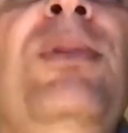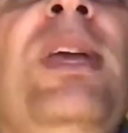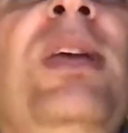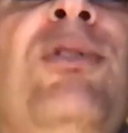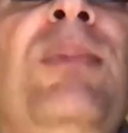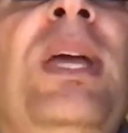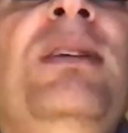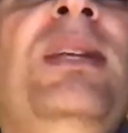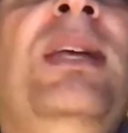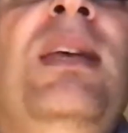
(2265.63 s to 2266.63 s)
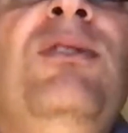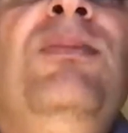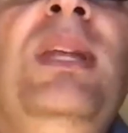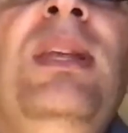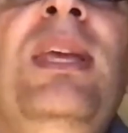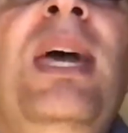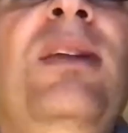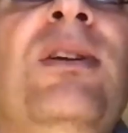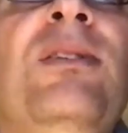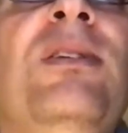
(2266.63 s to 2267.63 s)
from the information that has been
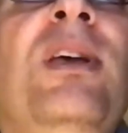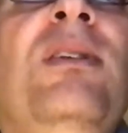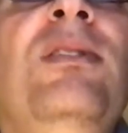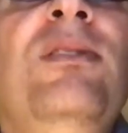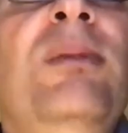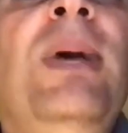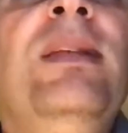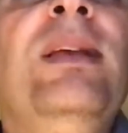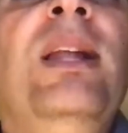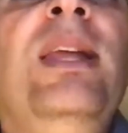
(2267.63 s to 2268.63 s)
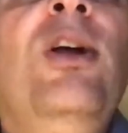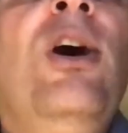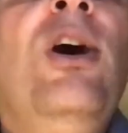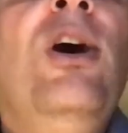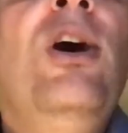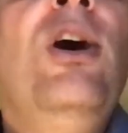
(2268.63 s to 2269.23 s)
gathered systematically now,